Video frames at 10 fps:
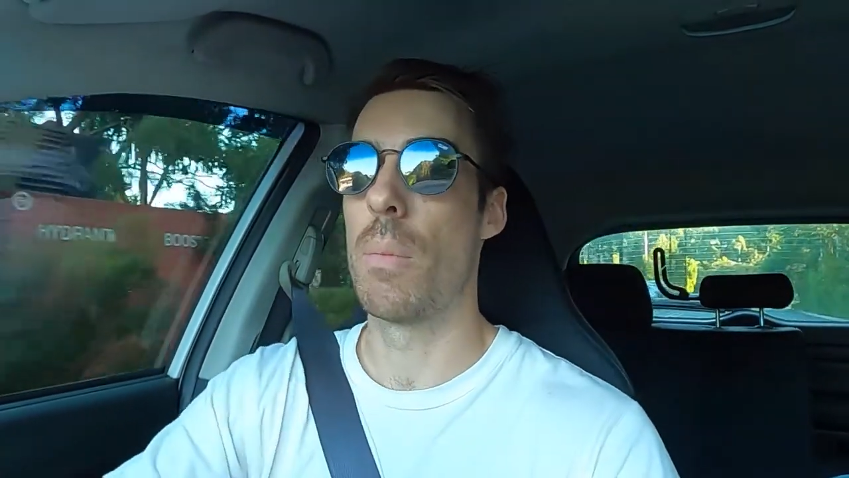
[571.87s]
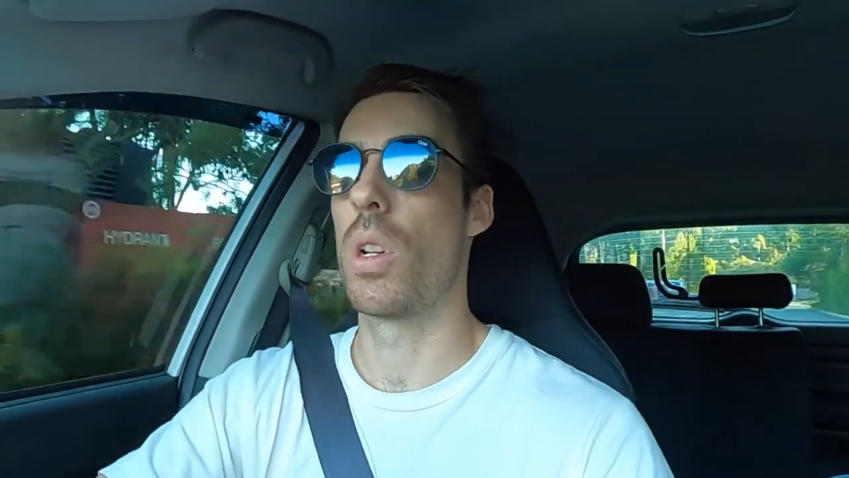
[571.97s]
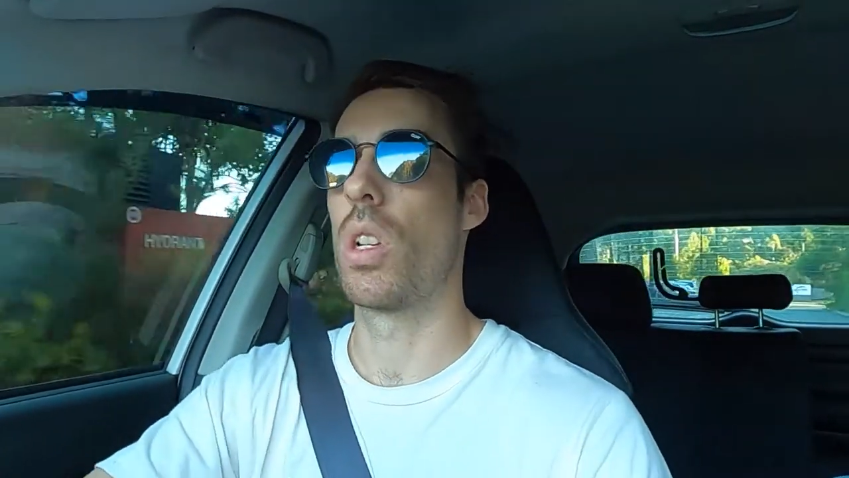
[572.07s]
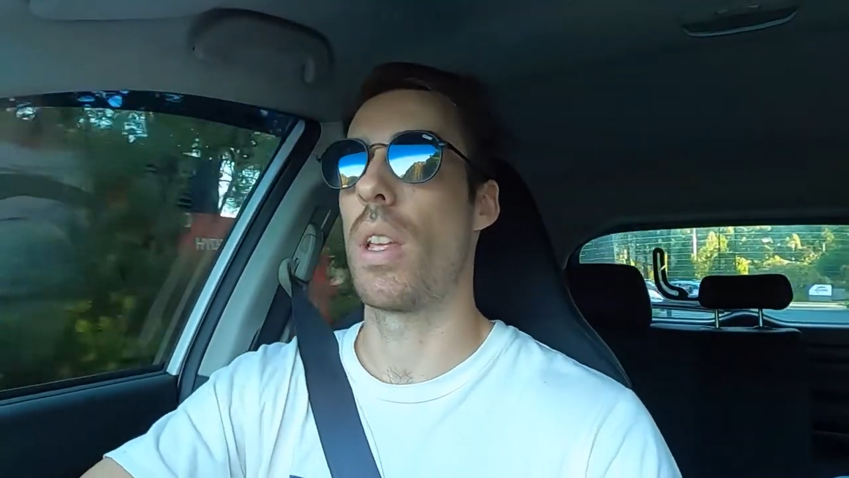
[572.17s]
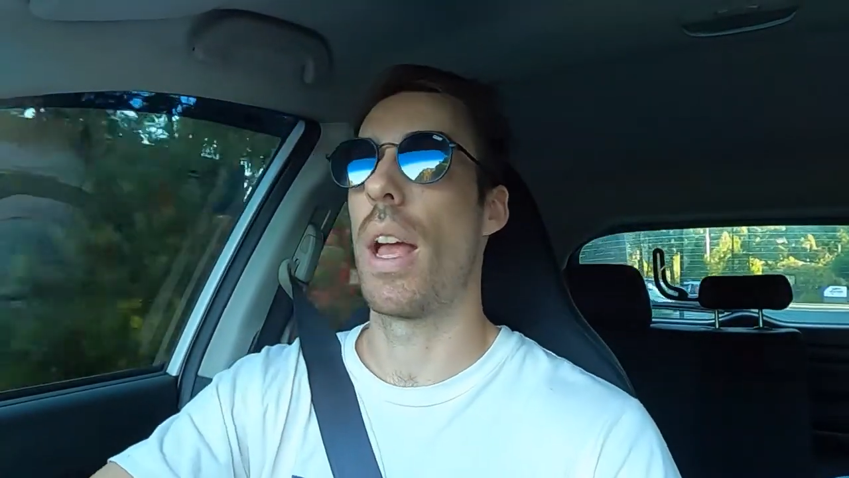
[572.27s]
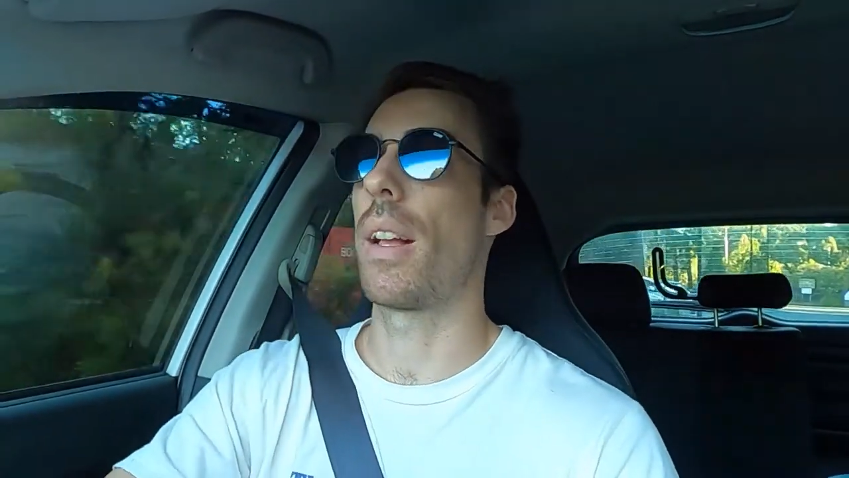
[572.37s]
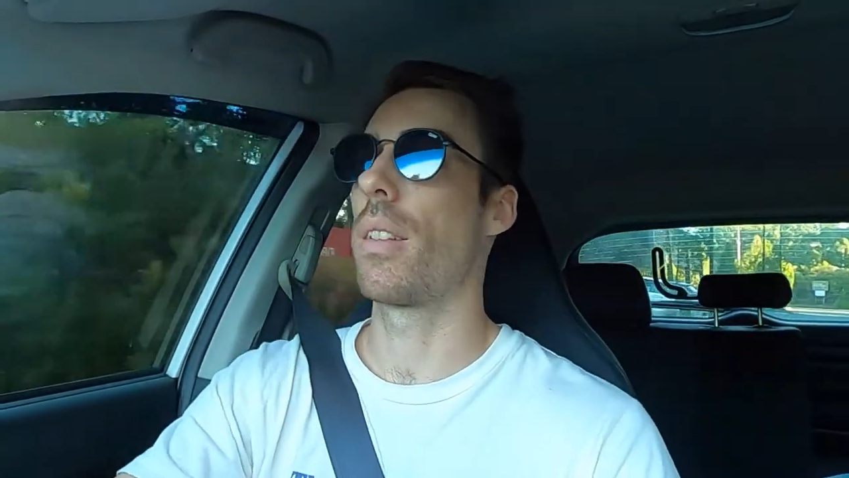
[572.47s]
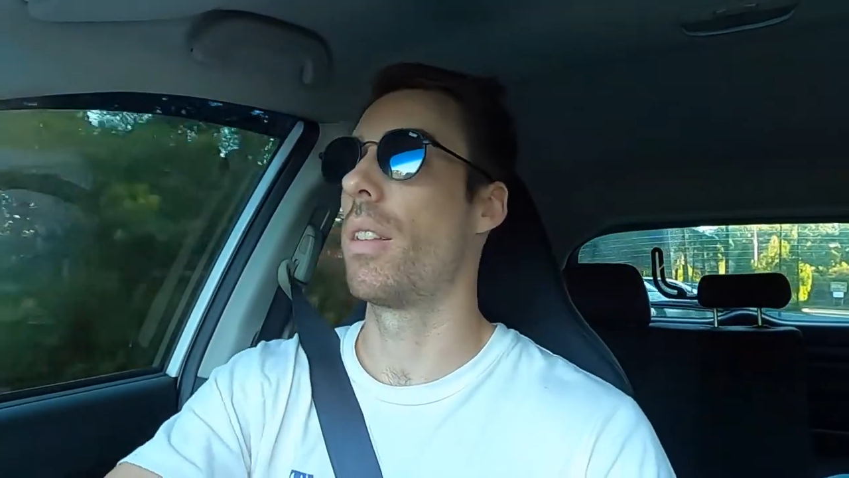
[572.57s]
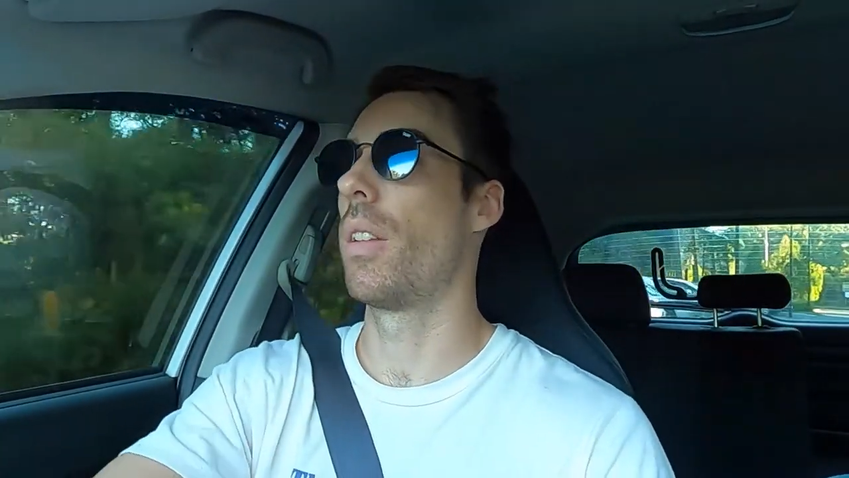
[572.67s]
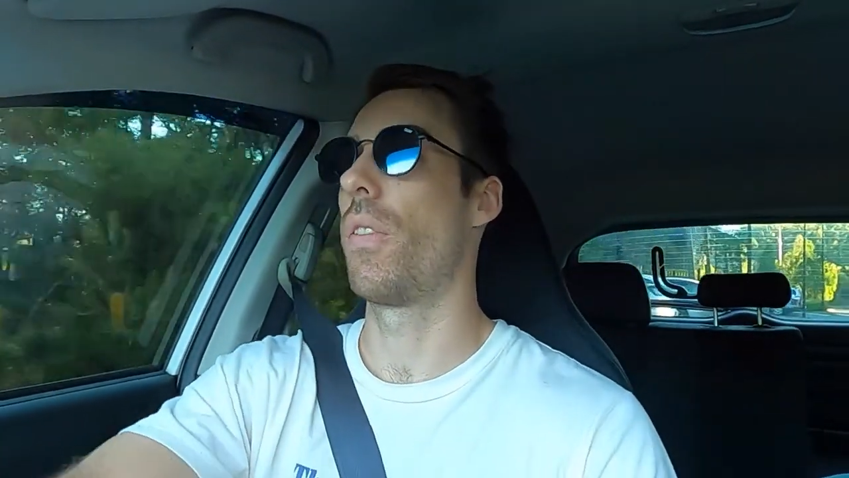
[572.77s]
which is
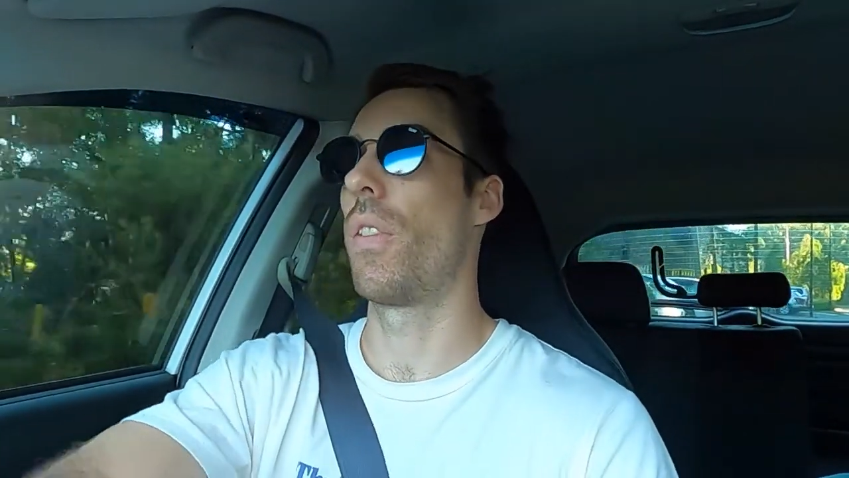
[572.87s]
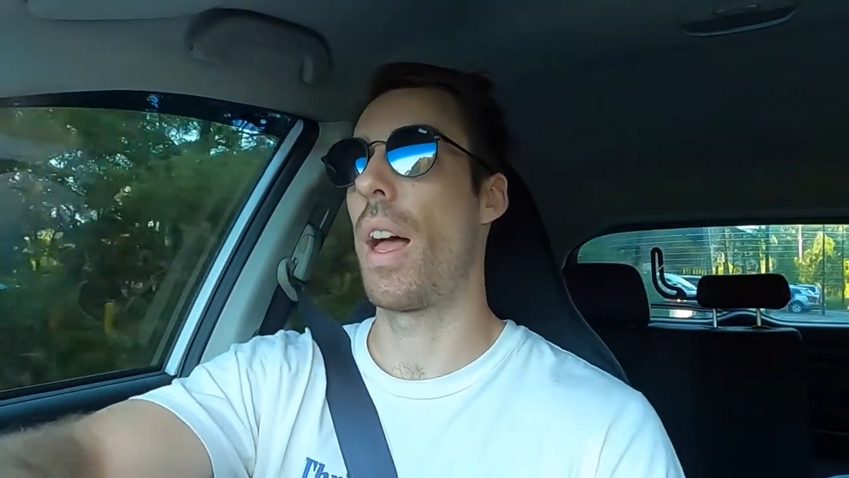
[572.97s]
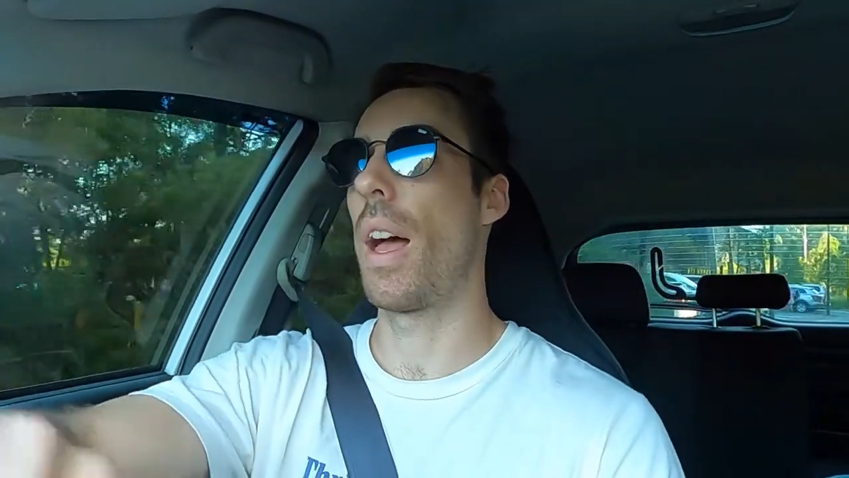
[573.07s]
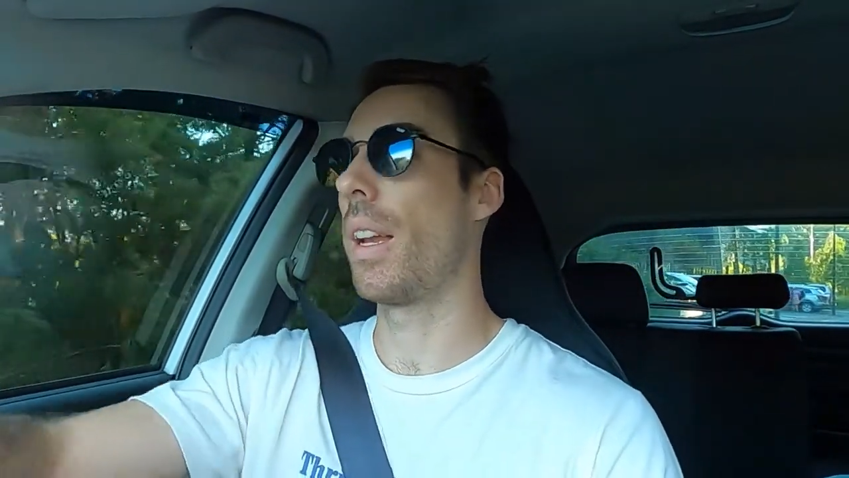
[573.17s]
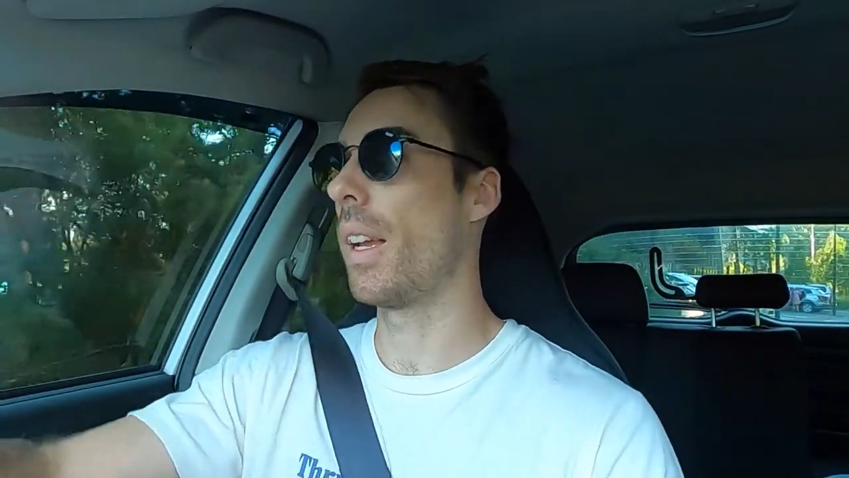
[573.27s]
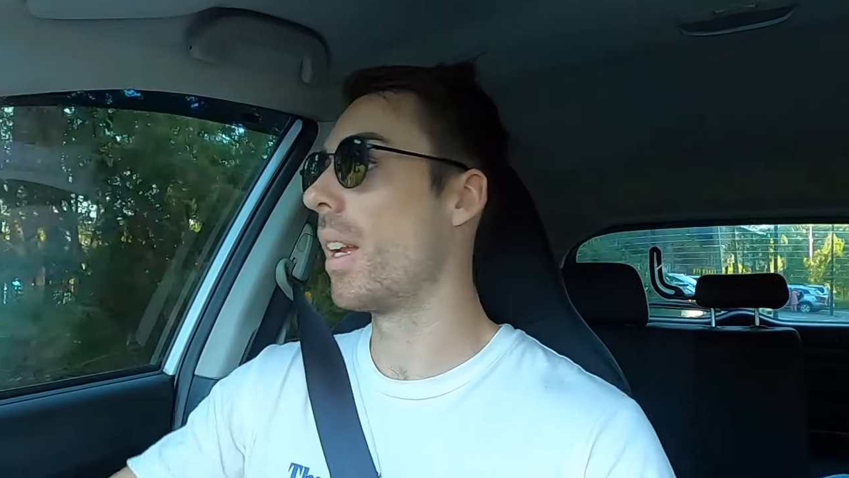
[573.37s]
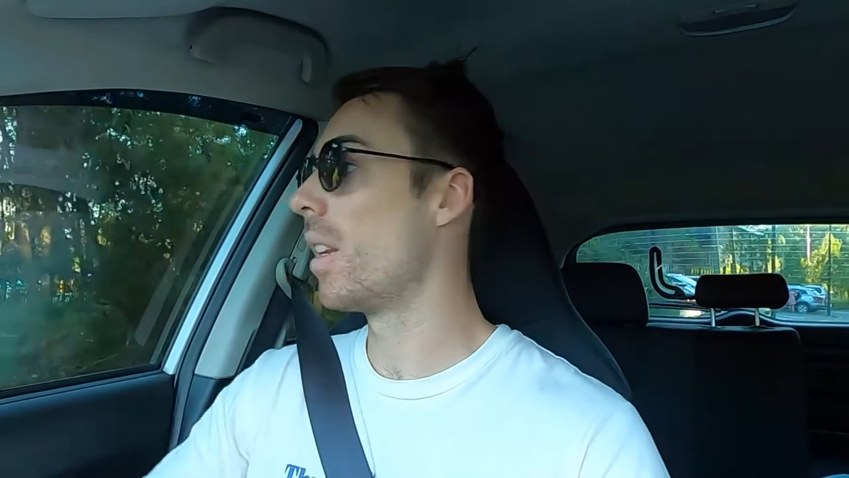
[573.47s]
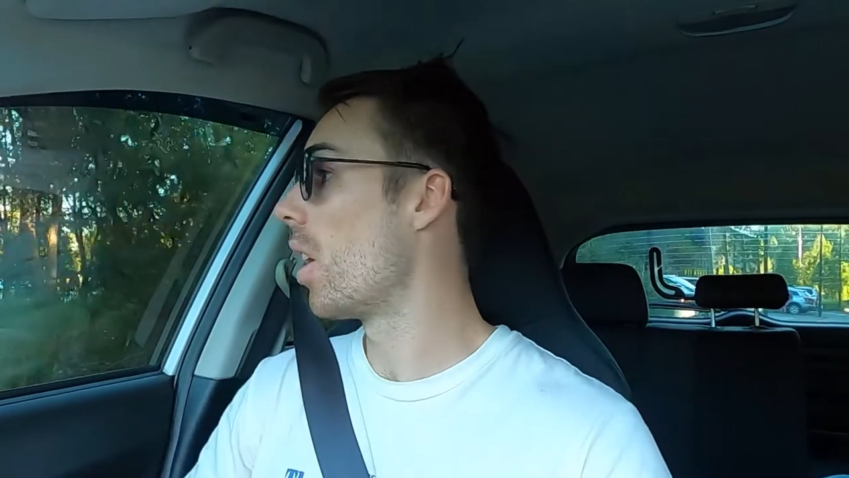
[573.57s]
excellent for that. And you